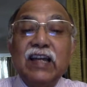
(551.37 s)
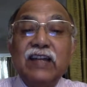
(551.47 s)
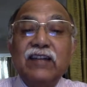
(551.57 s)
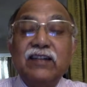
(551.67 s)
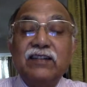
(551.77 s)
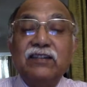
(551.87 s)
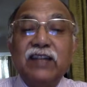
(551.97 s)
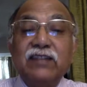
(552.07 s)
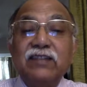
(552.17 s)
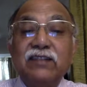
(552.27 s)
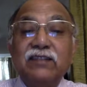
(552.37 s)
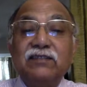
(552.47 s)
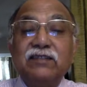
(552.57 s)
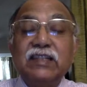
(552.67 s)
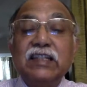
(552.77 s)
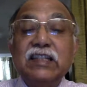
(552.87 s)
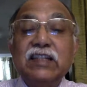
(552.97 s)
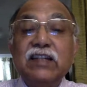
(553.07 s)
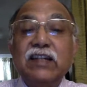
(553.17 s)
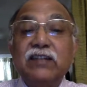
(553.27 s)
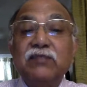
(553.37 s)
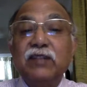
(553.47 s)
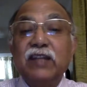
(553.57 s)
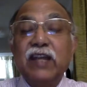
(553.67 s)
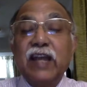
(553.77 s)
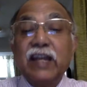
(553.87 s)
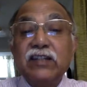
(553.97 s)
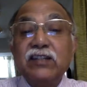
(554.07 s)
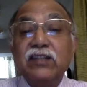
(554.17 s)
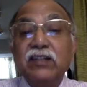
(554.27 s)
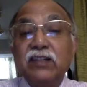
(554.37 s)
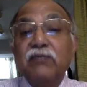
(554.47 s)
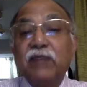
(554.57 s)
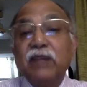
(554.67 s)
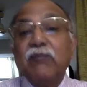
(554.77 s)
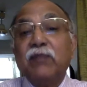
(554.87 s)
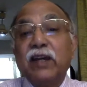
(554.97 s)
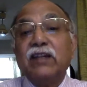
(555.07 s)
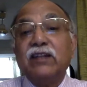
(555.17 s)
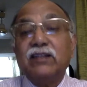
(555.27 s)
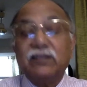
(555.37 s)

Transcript: And that incident has been etched in my mind.